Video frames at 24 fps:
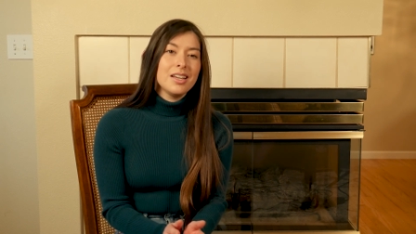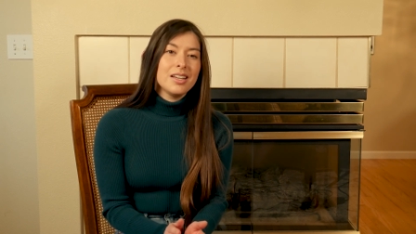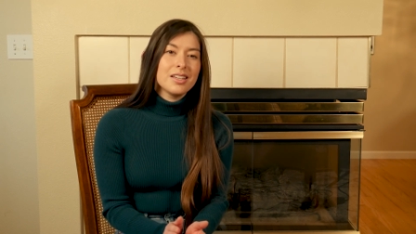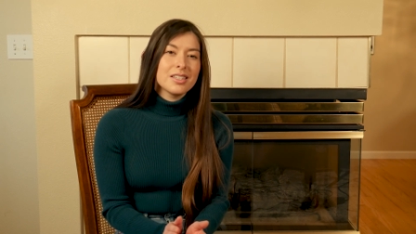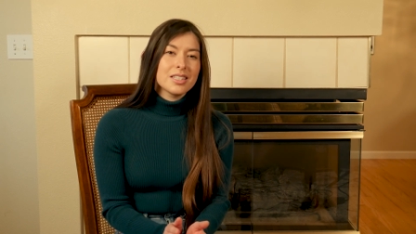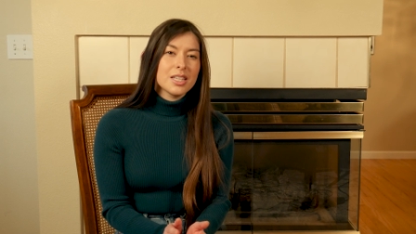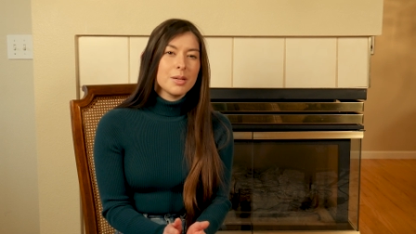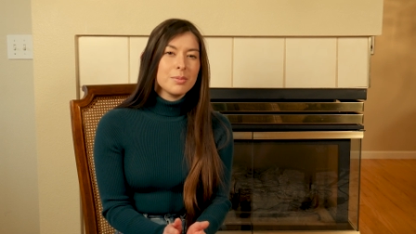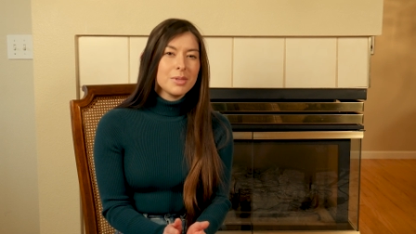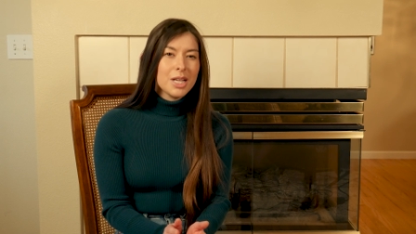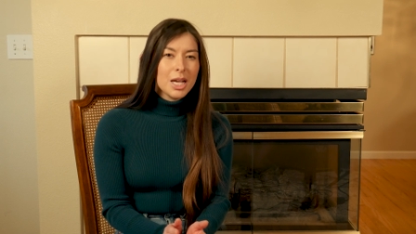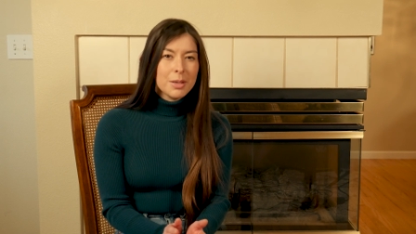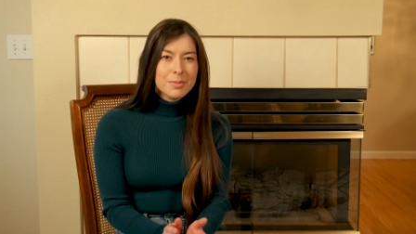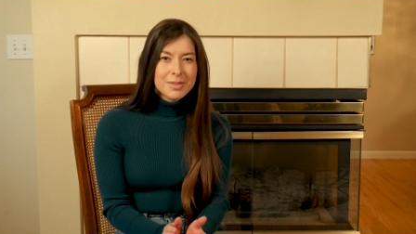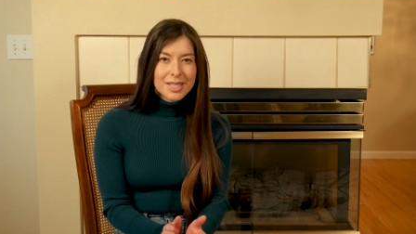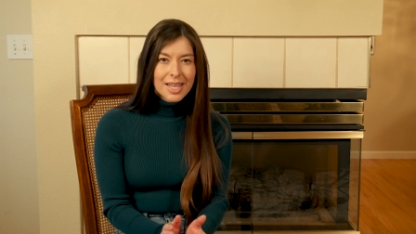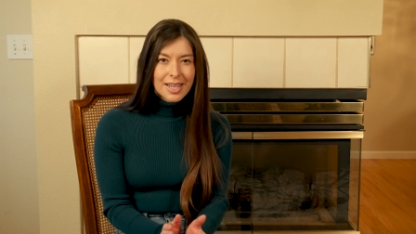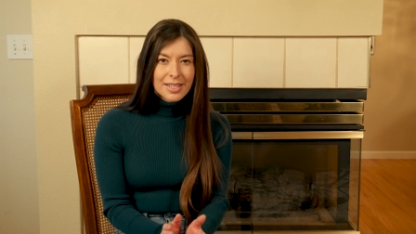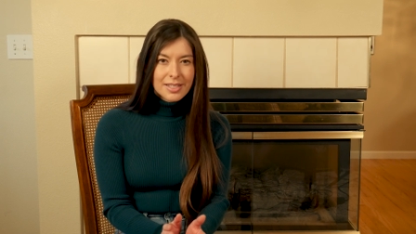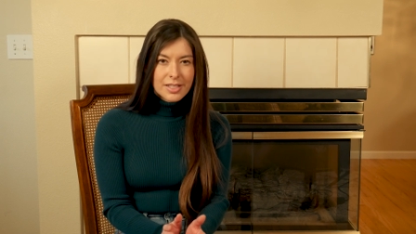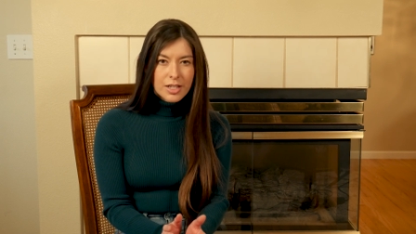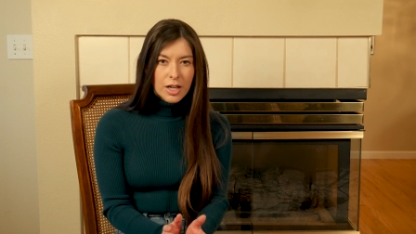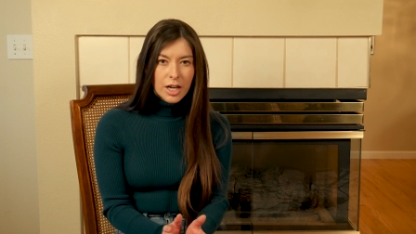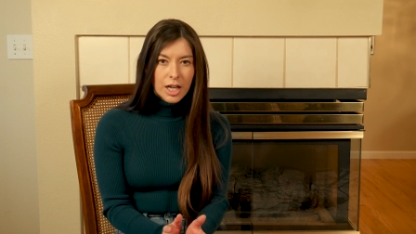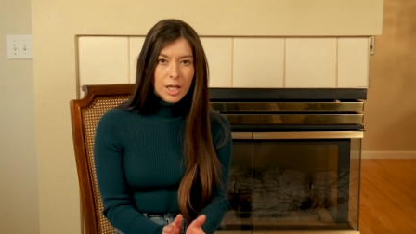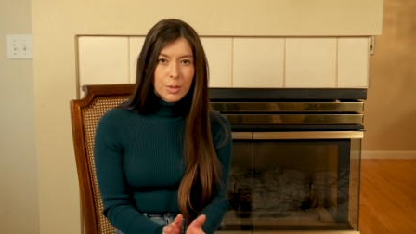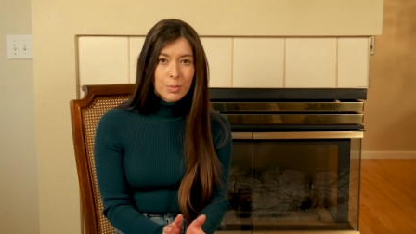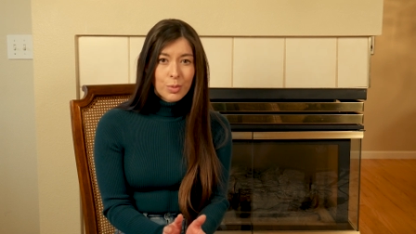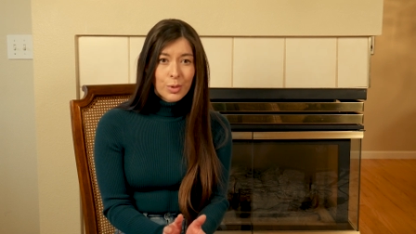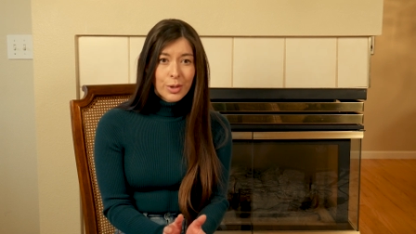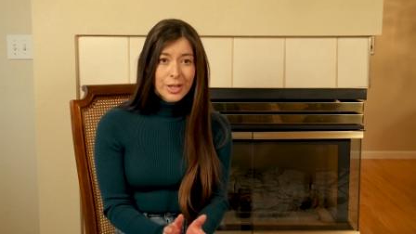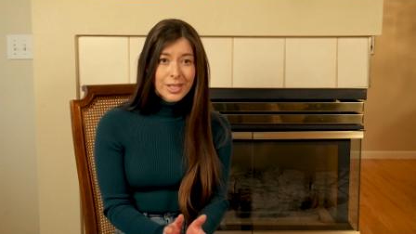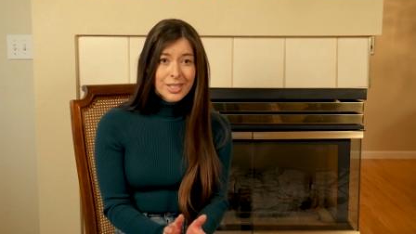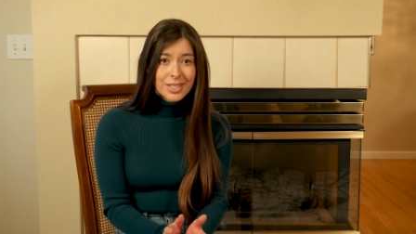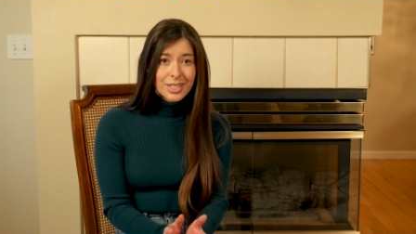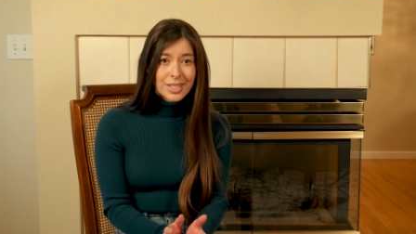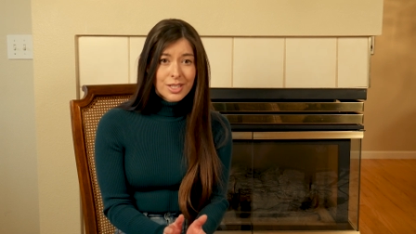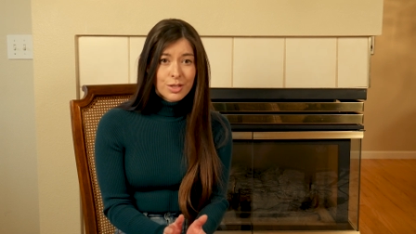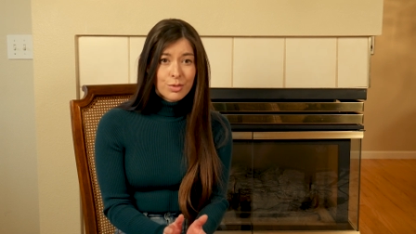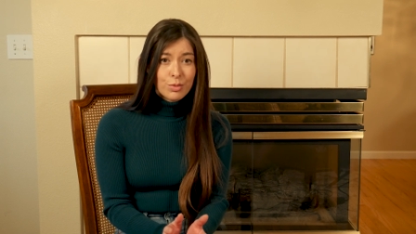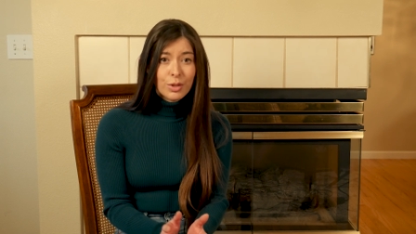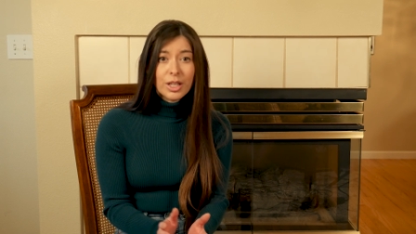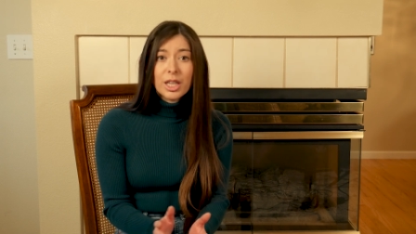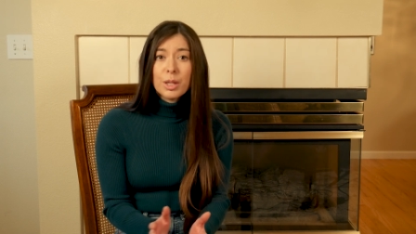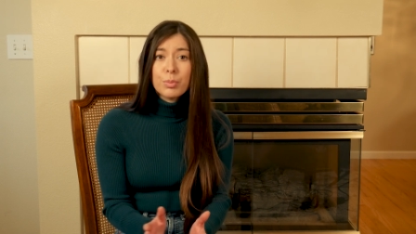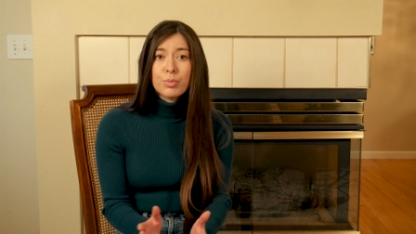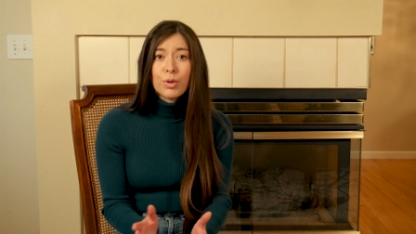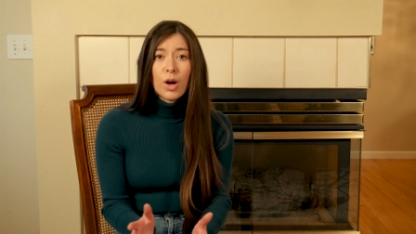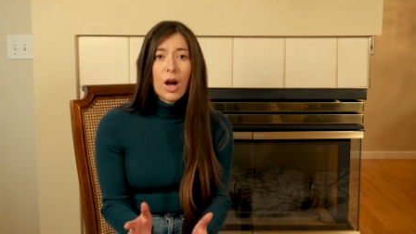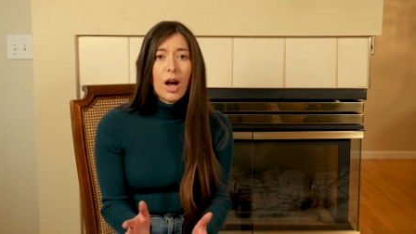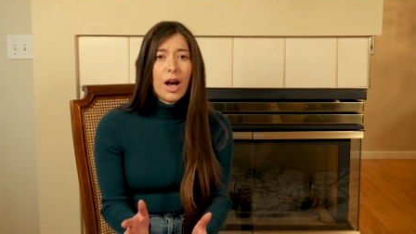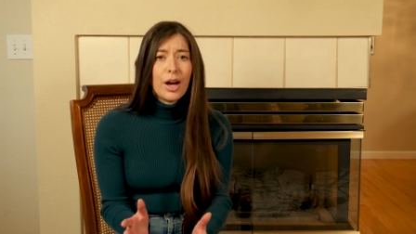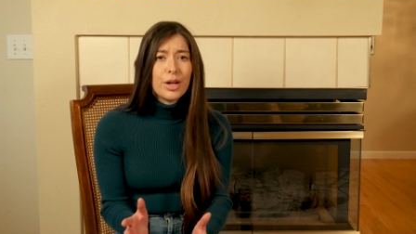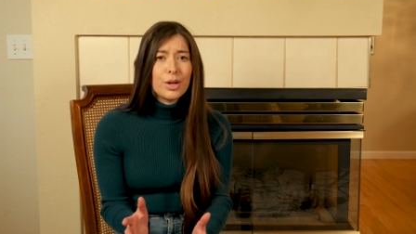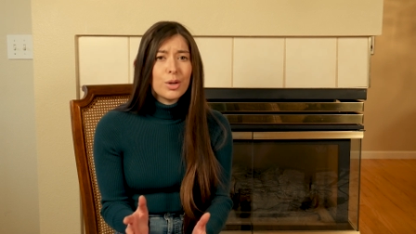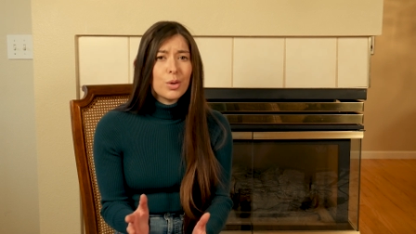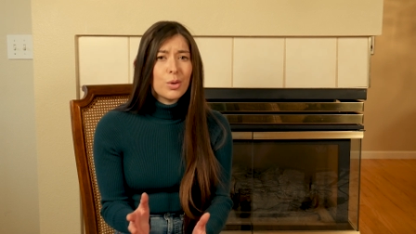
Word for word: Sometimes that starting point is really broad,